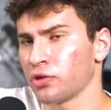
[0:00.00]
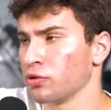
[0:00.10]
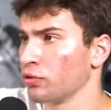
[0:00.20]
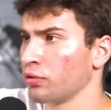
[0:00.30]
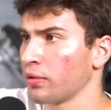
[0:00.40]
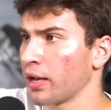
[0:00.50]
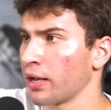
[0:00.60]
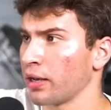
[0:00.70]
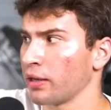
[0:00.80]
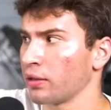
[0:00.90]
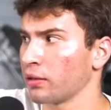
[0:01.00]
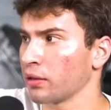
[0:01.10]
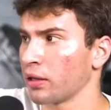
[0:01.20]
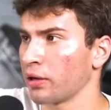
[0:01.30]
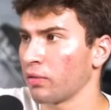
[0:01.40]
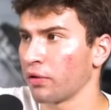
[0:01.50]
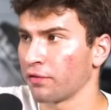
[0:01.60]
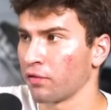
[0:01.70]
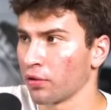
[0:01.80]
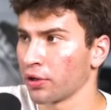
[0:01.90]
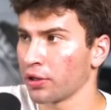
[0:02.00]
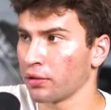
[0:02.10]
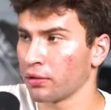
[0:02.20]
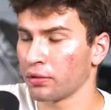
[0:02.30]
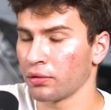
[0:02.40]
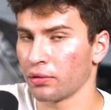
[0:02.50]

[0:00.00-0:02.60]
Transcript: two at like 140,